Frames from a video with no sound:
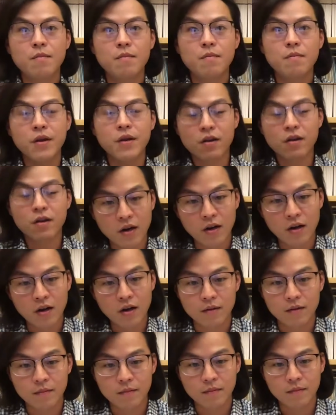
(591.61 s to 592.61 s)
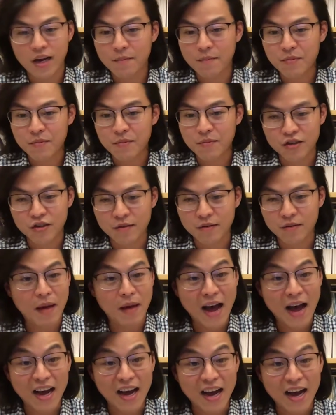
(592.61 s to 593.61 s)
pickleball championship
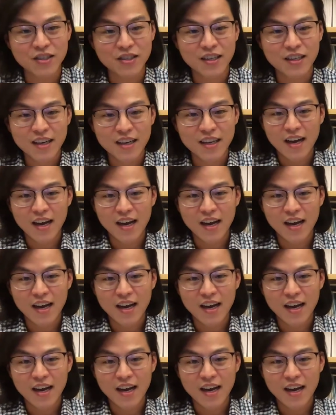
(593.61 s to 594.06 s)
match,